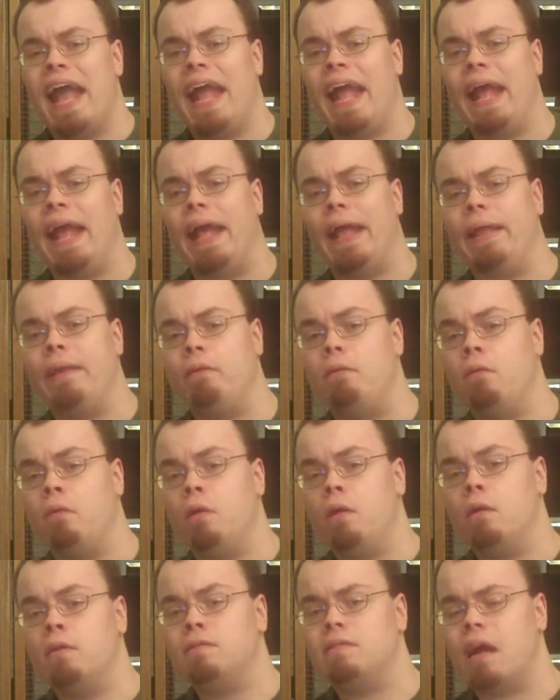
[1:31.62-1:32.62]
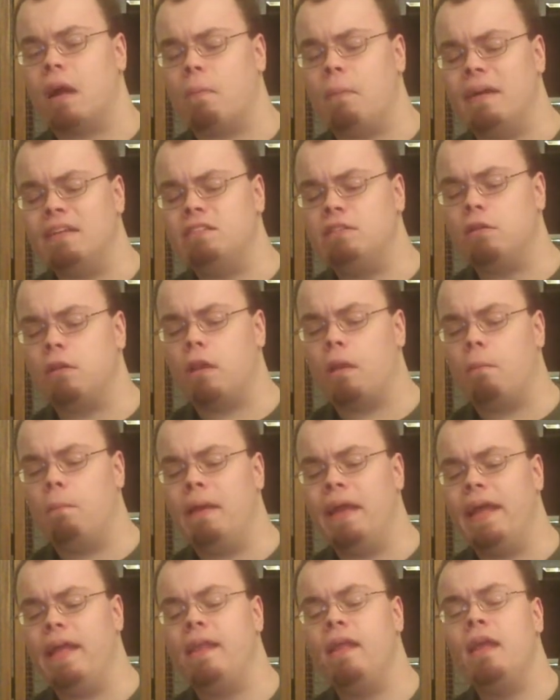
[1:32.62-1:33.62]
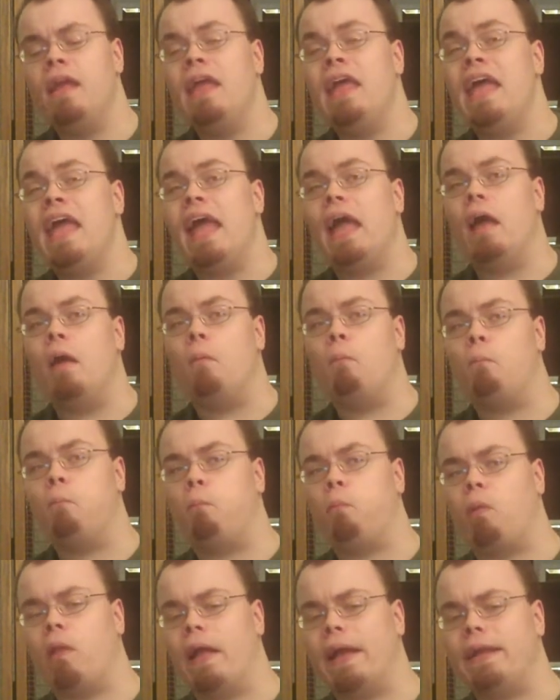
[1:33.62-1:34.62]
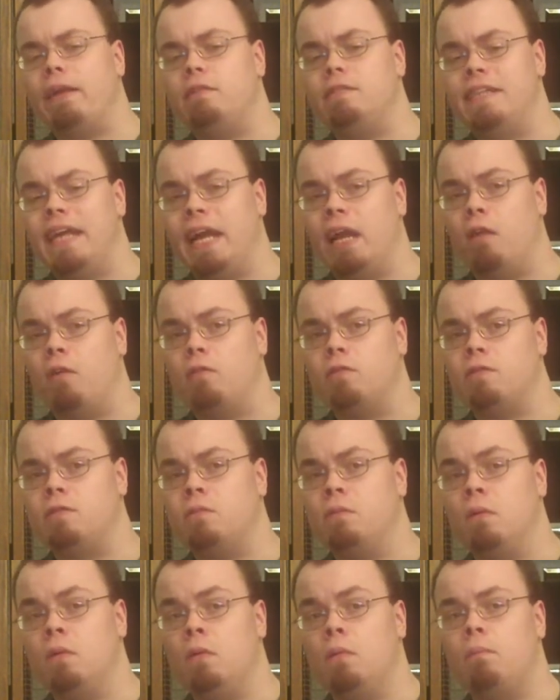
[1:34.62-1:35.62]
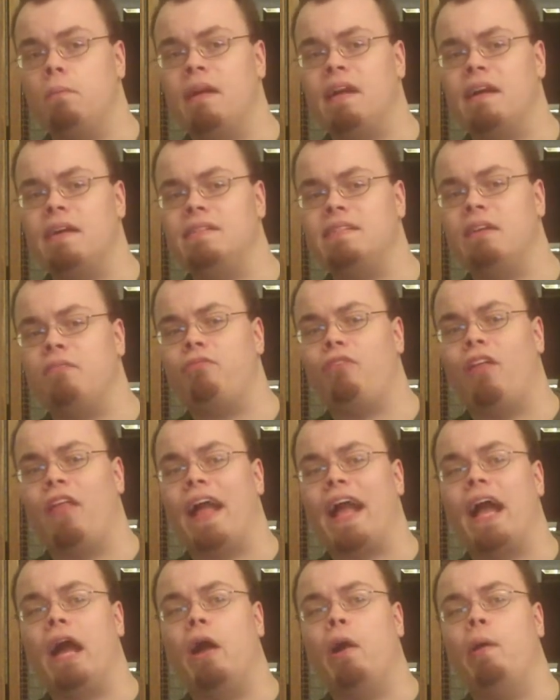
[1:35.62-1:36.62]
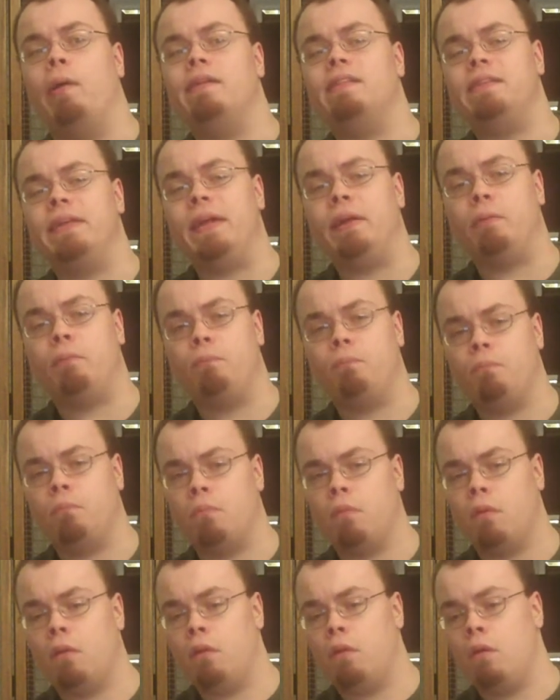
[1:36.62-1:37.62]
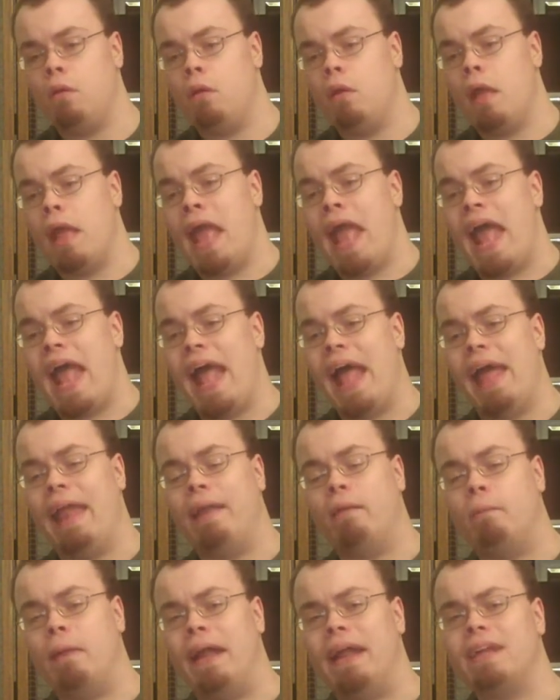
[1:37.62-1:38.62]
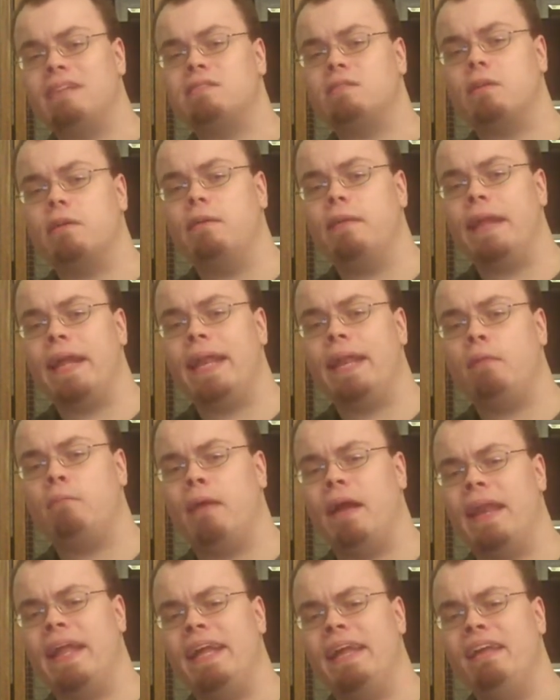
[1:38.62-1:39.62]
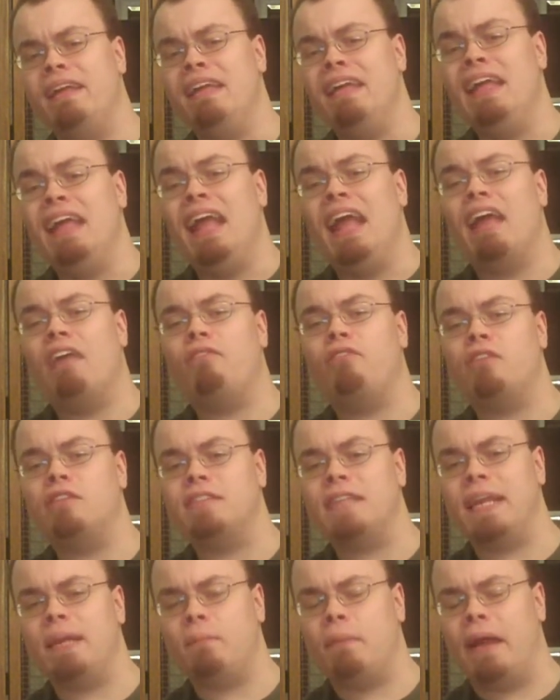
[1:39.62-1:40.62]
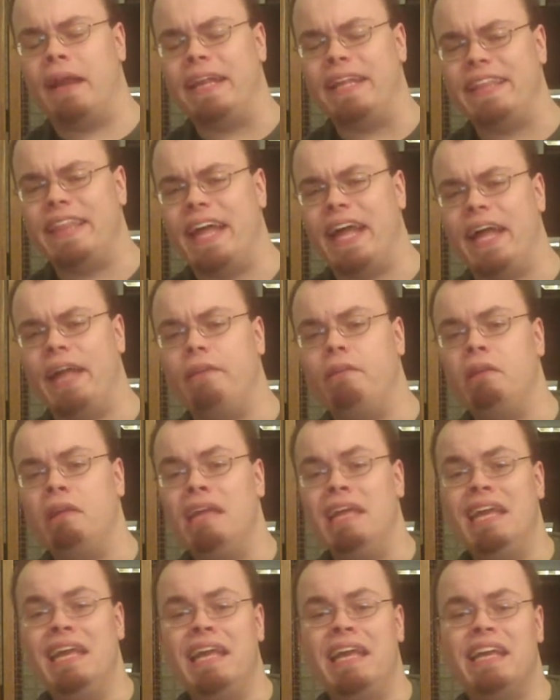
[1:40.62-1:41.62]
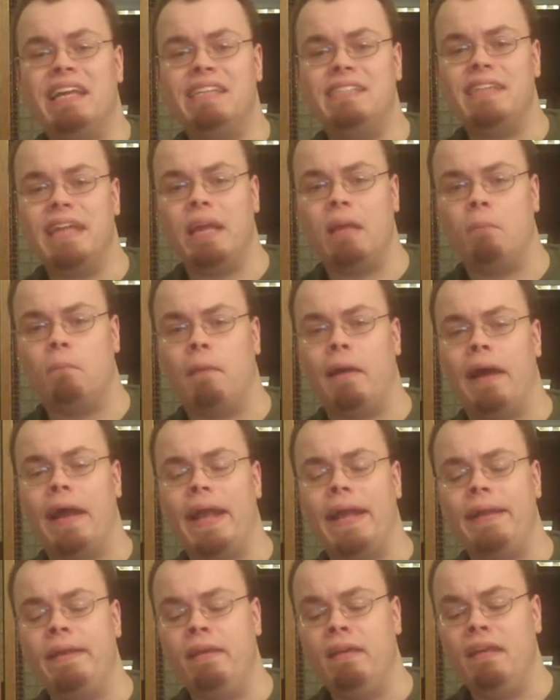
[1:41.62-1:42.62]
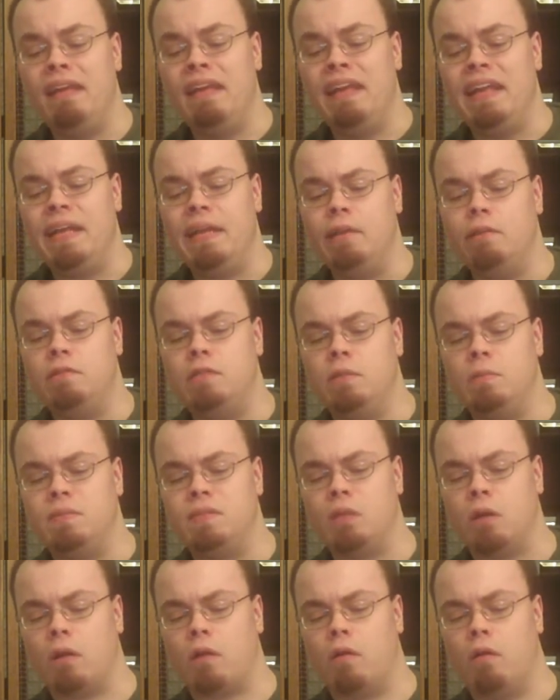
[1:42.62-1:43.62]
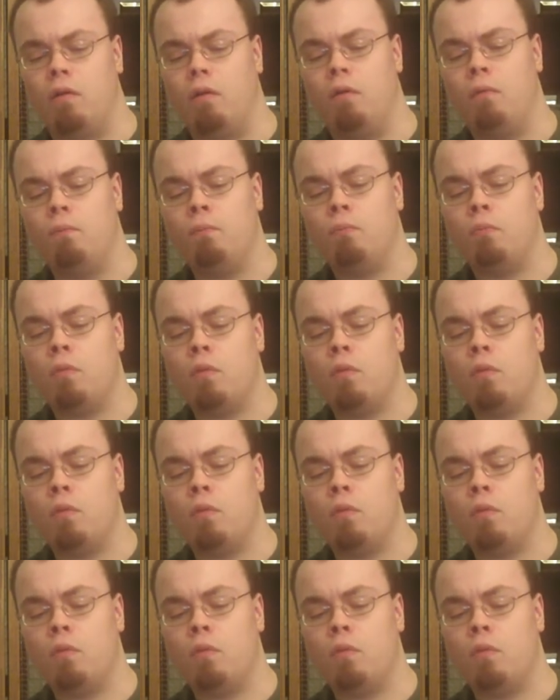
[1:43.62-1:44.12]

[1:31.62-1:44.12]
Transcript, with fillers: and talk about you a little bit and plug your channels because I feel like I owe it to you. And I'm not excluding anybody. If there's anybody that is in my YouTube circle